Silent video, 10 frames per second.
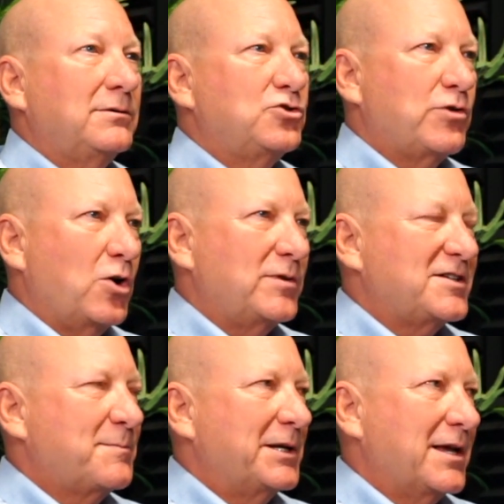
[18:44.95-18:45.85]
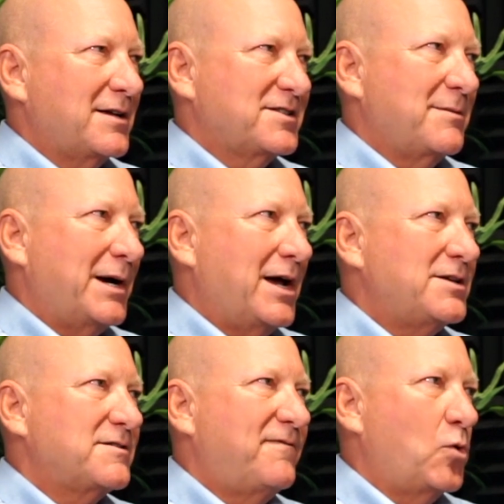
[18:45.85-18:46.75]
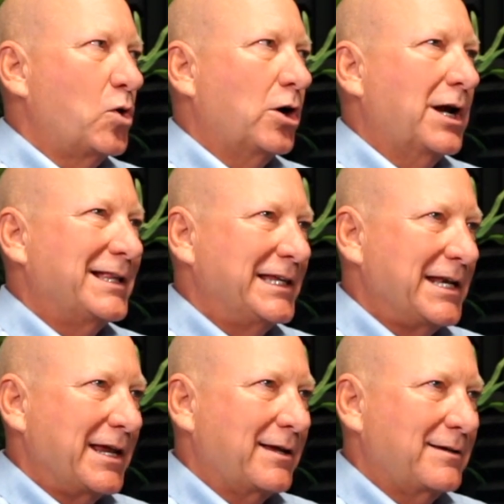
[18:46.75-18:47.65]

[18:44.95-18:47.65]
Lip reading: drone that's been customized for cleaning.